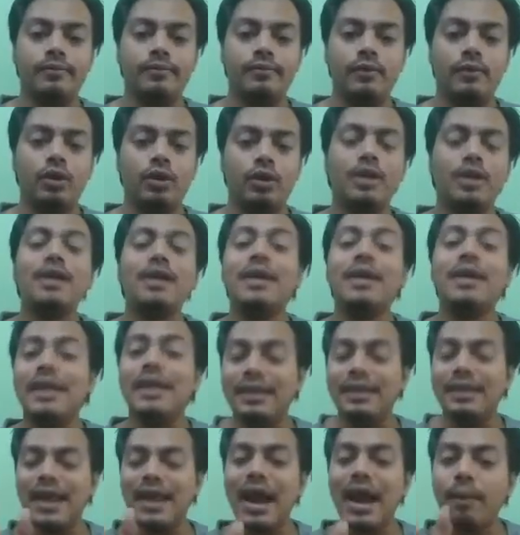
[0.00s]
Okay,
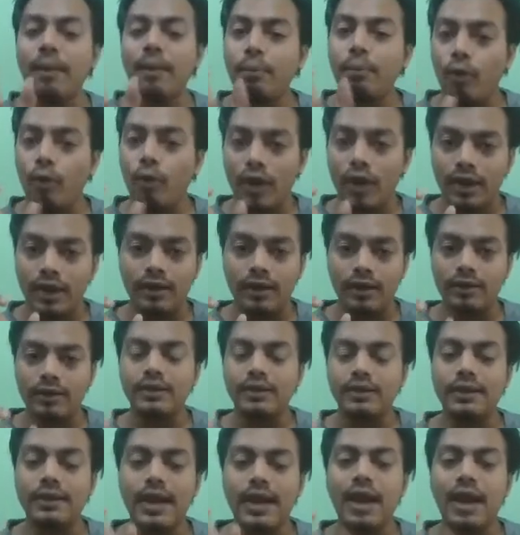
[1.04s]
that point
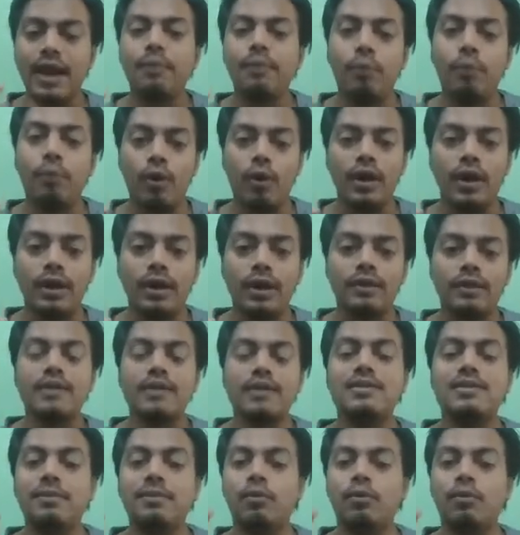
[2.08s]
is a
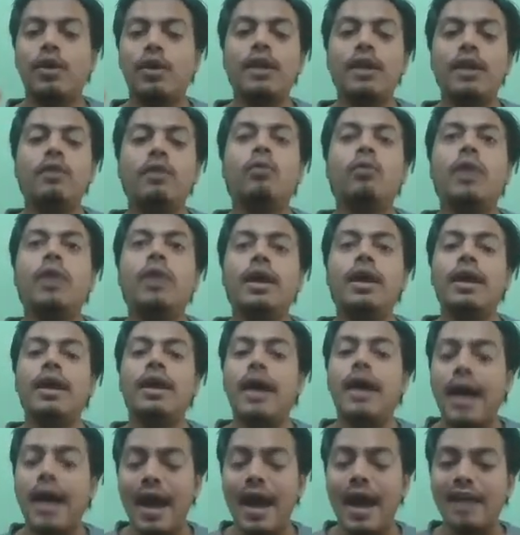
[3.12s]
point where,
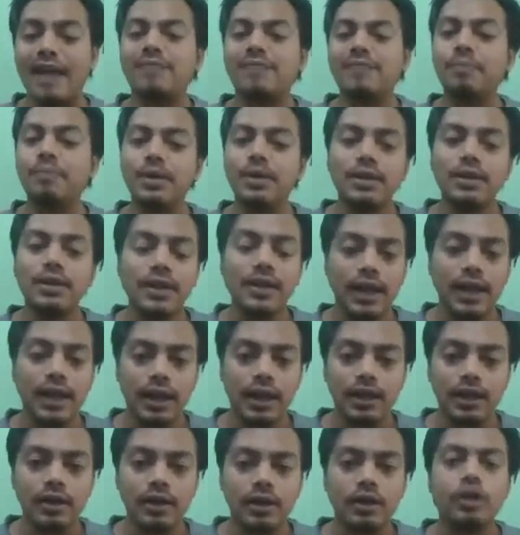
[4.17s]
as per the
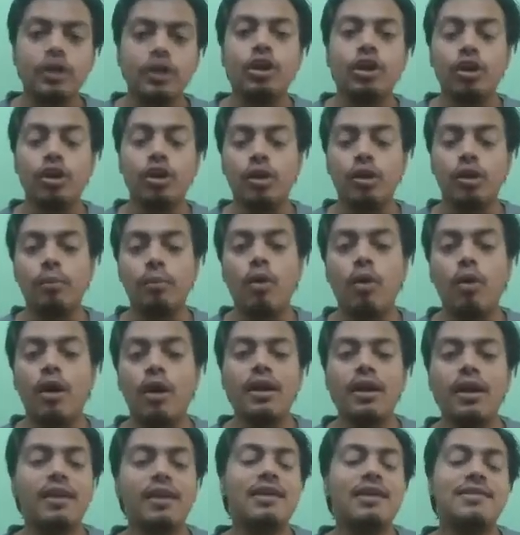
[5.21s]
data, your model
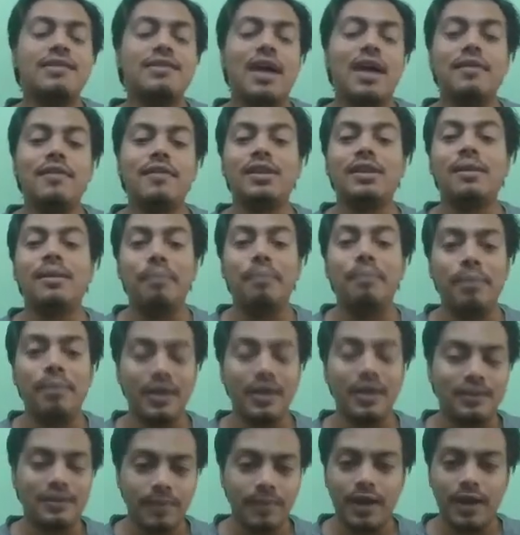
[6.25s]
is having the
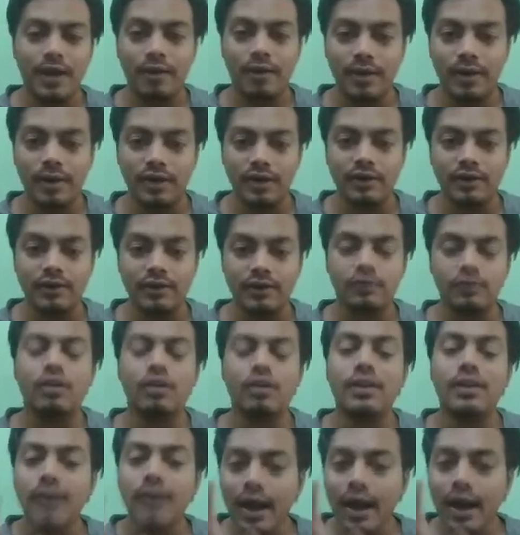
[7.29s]
best parameters, or
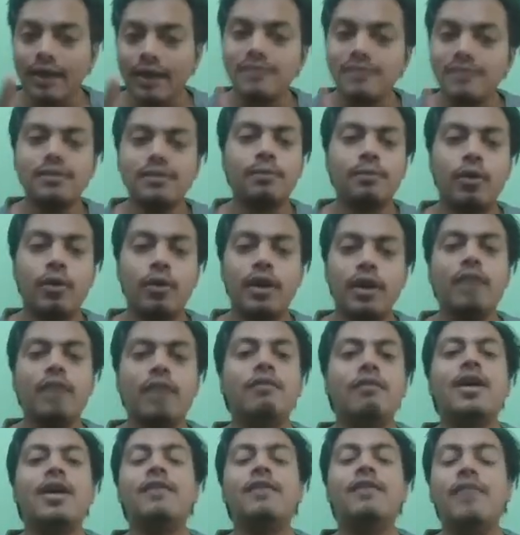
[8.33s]
that is the point
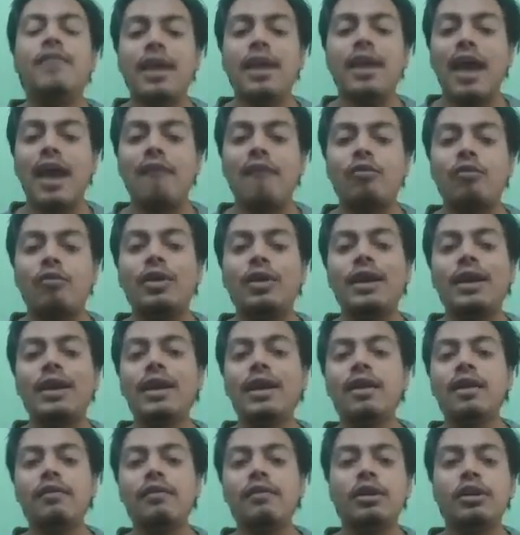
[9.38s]
where we have to deal
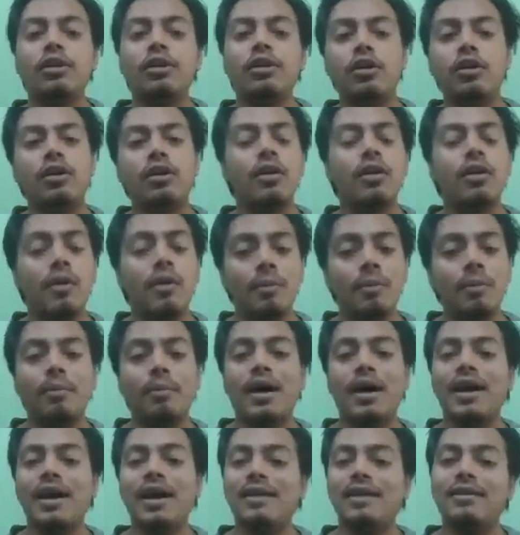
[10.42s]
with your
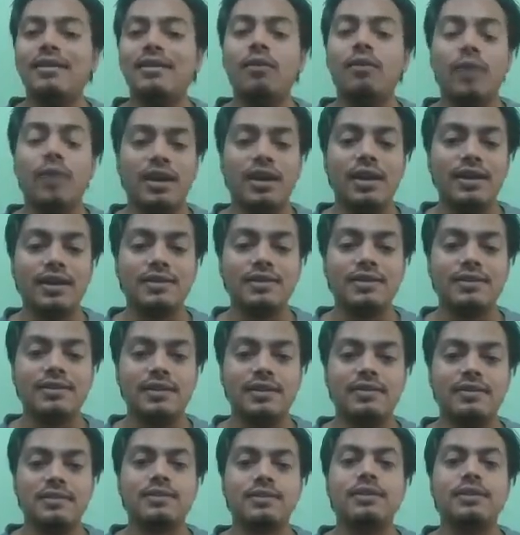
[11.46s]
bias and
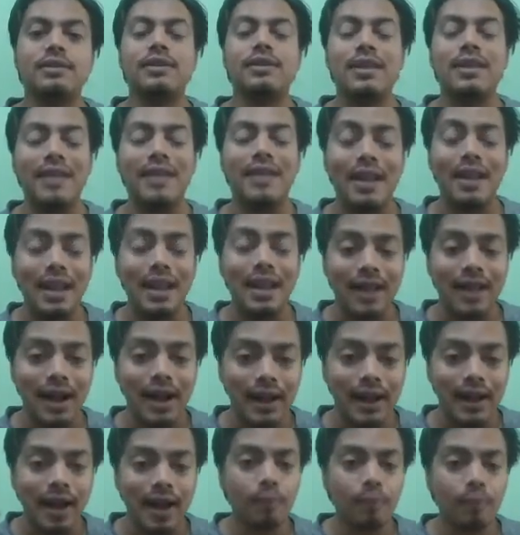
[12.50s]
variances. So
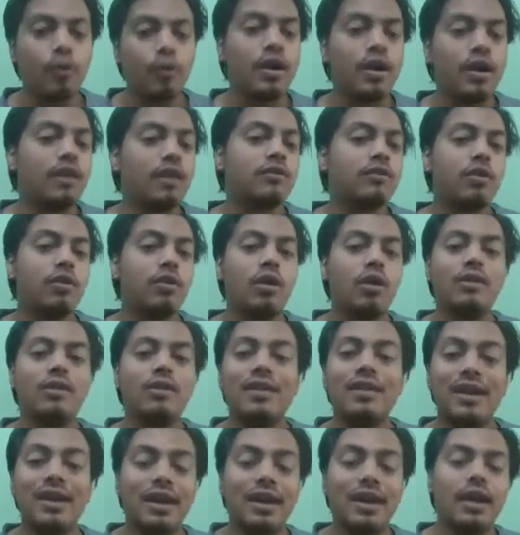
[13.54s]
that point is called the
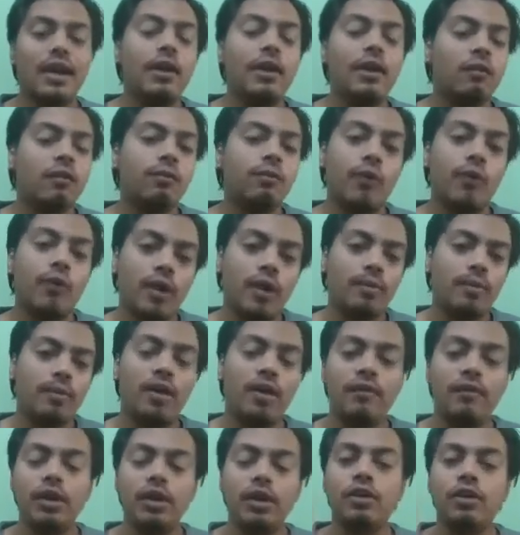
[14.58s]
trade-off point
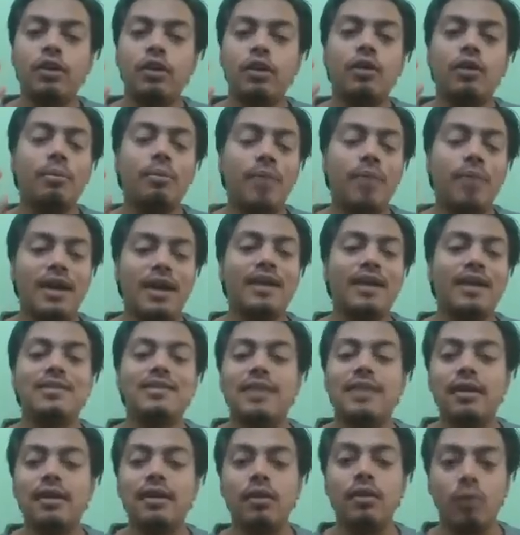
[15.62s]
between your bias
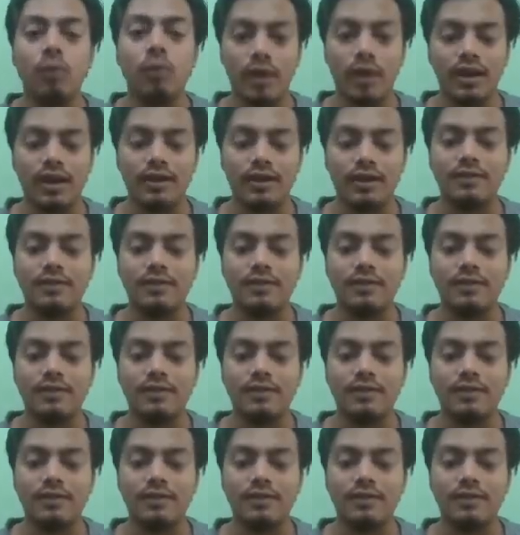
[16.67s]
and variance.